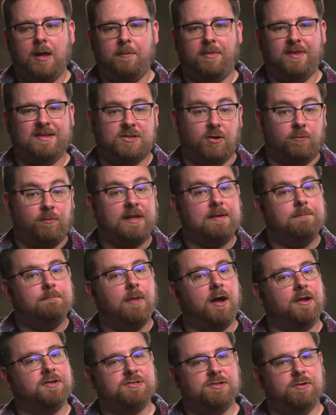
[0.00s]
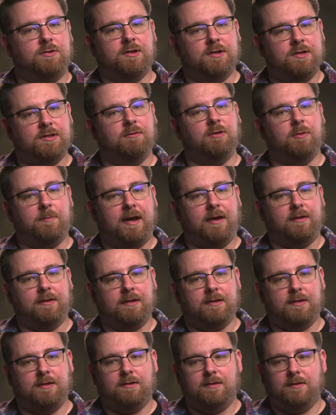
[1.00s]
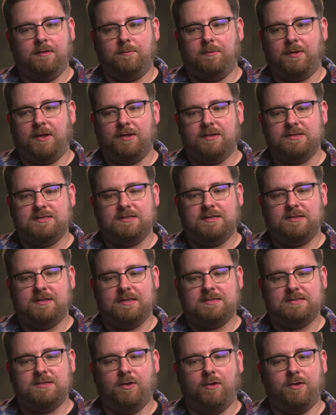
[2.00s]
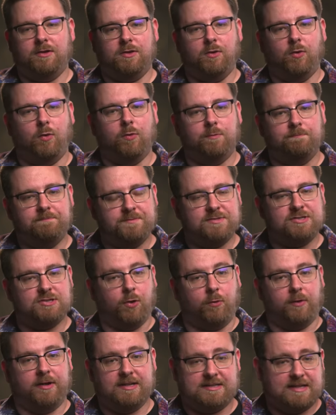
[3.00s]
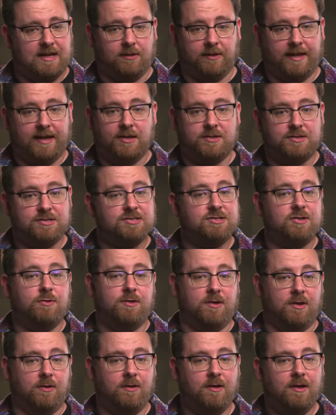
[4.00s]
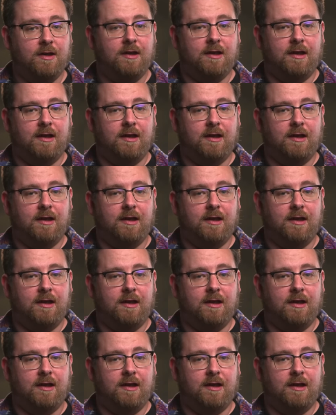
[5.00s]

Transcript: but there's not really much you can do about it because it's not your story to tell. They can just sue you.